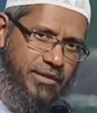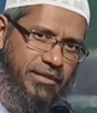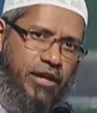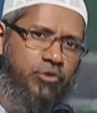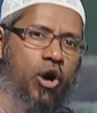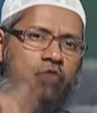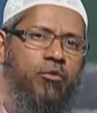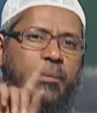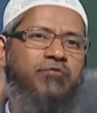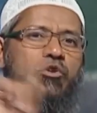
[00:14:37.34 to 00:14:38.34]
that no
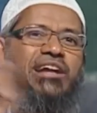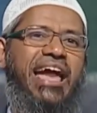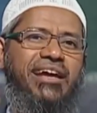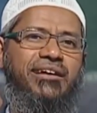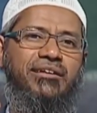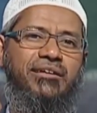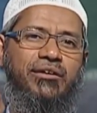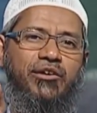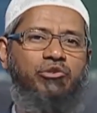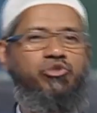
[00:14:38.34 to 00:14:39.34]
woman would like
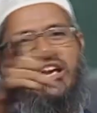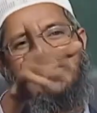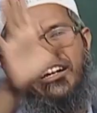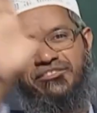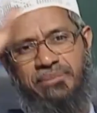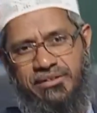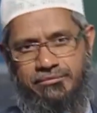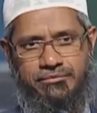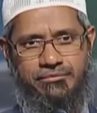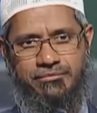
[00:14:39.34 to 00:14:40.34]
to share the husband.
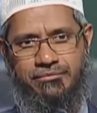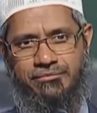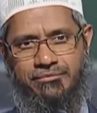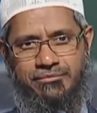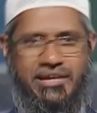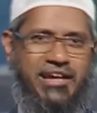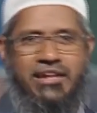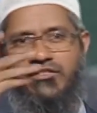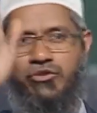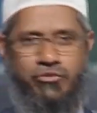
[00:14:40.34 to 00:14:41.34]
I
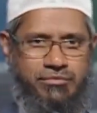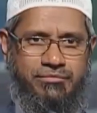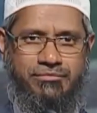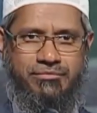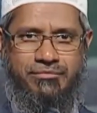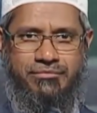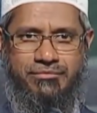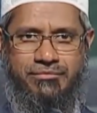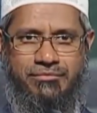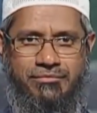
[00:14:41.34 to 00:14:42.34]
agree with you.
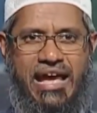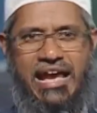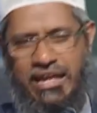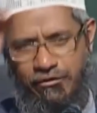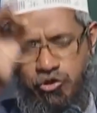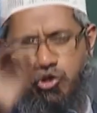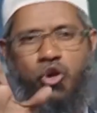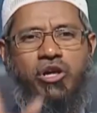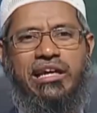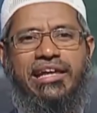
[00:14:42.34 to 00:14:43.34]
I agree with you
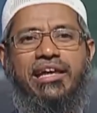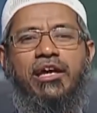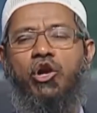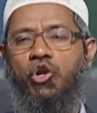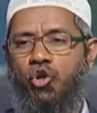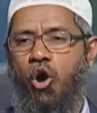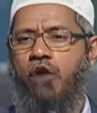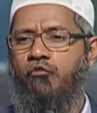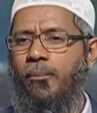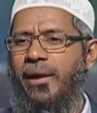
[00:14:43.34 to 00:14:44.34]
totally.
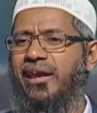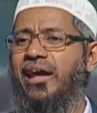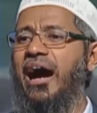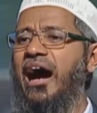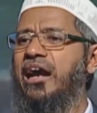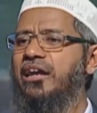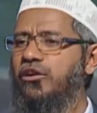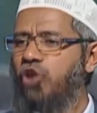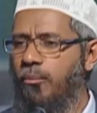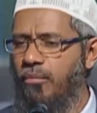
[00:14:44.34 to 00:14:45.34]
No woman under
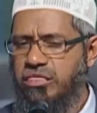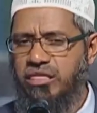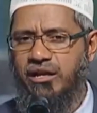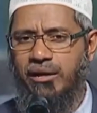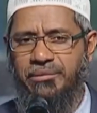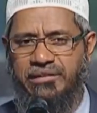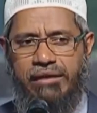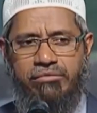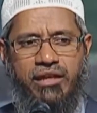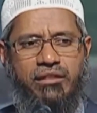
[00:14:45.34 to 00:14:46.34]
normal
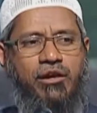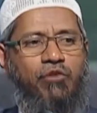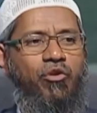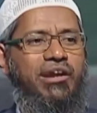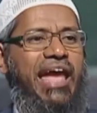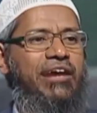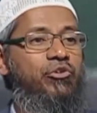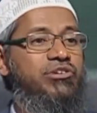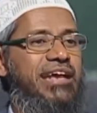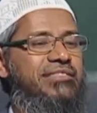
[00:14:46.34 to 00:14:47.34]
circumstances would like
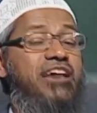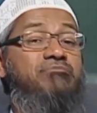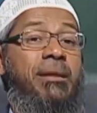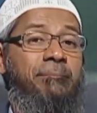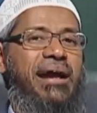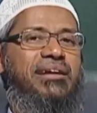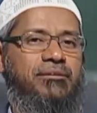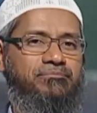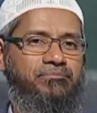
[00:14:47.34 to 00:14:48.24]
to share the husband. But